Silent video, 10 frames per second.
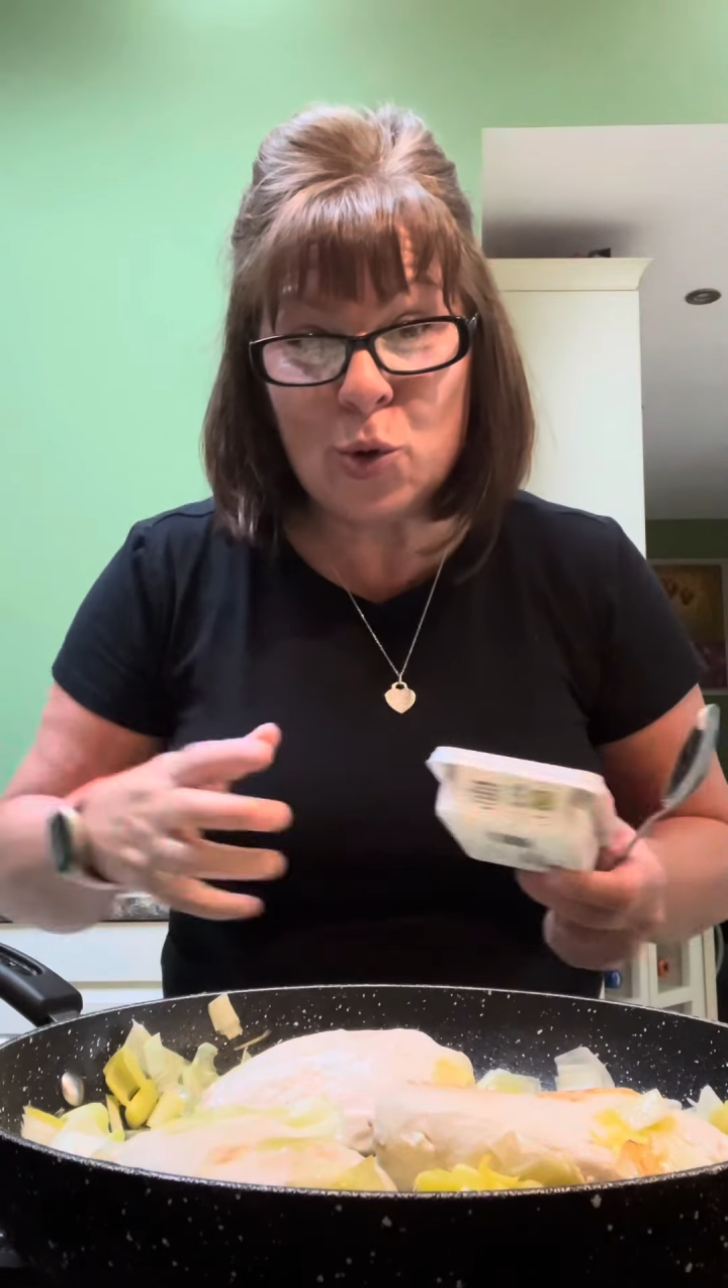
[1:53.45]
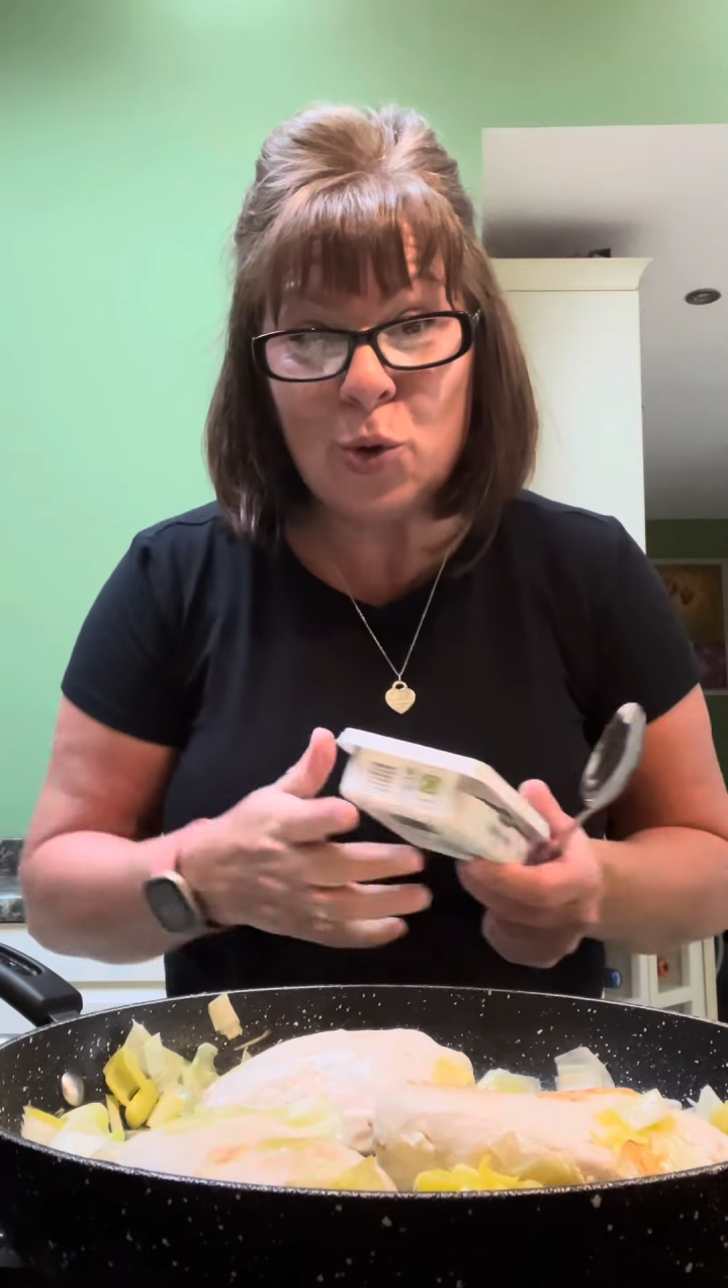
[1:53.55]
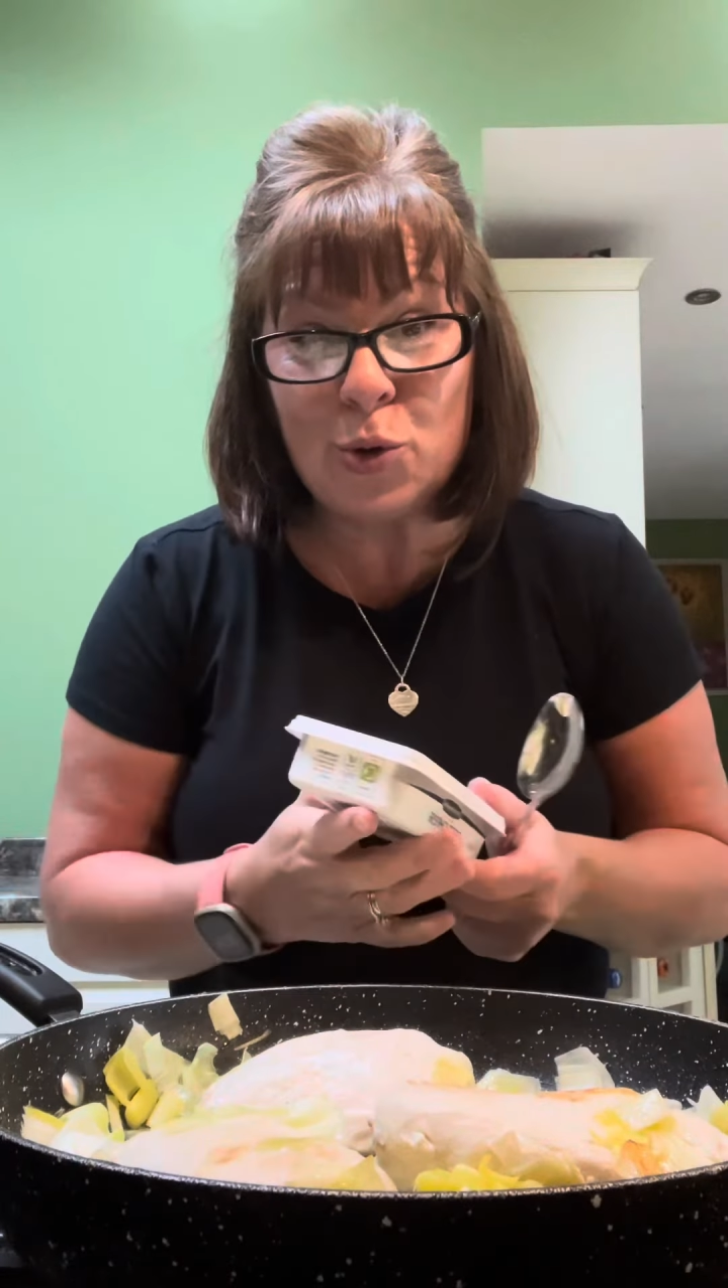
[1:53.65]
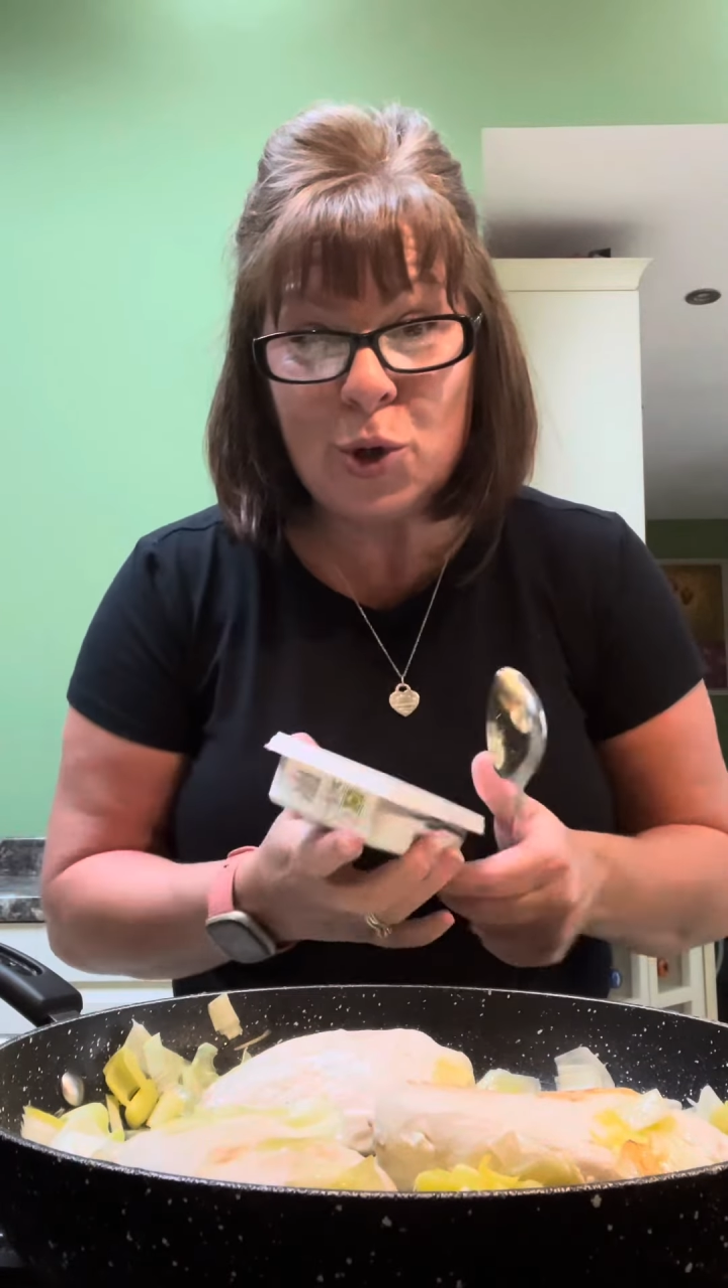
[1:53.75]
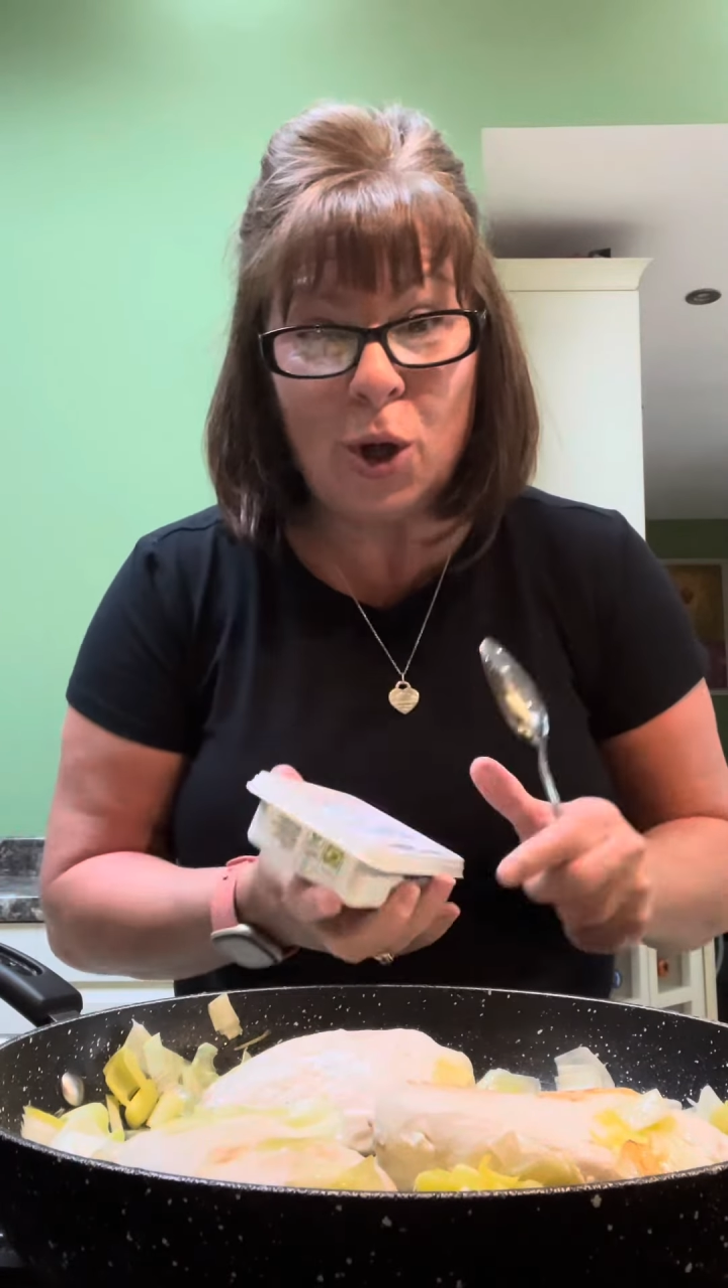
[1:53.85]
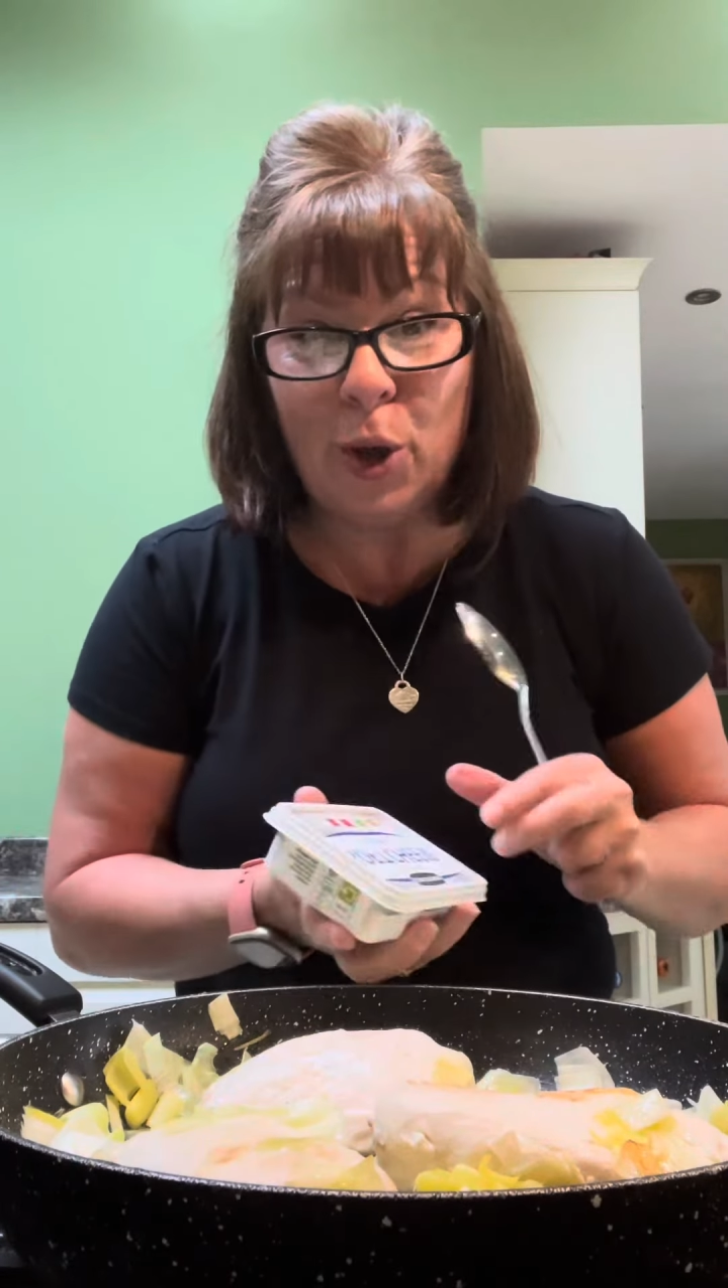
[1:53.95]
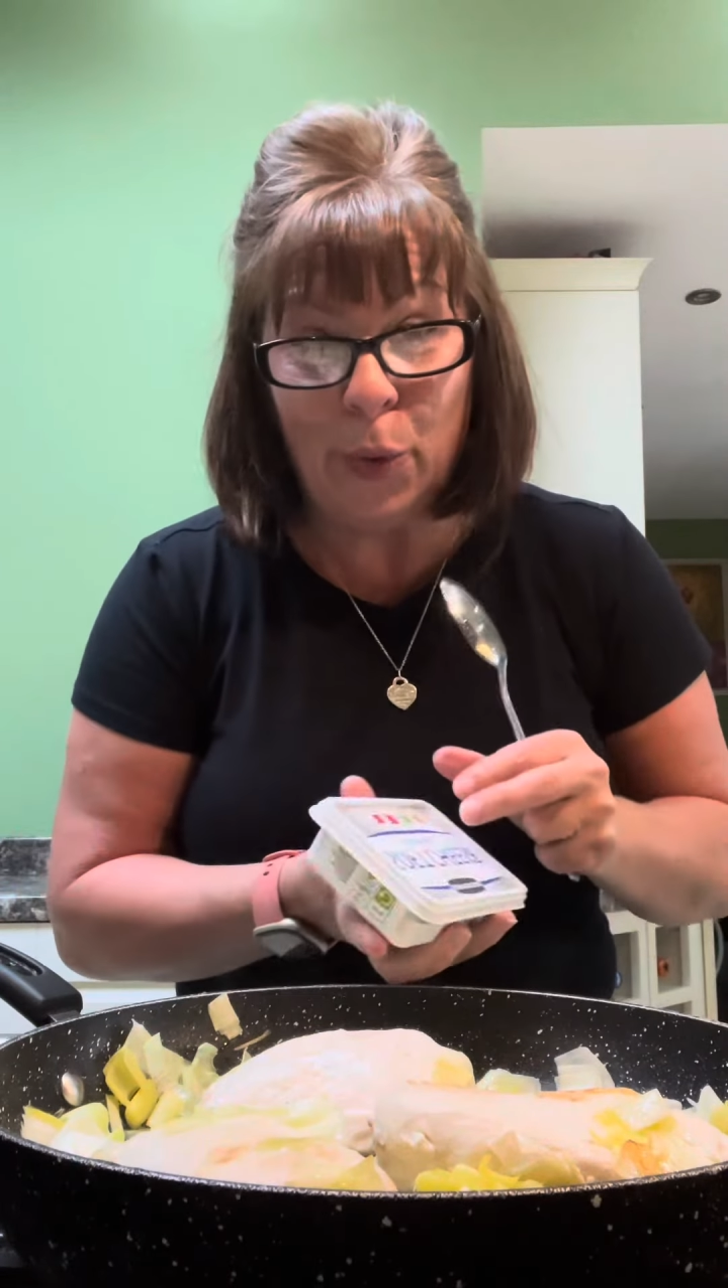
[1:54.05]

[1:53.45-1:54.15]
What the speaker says: cooked all the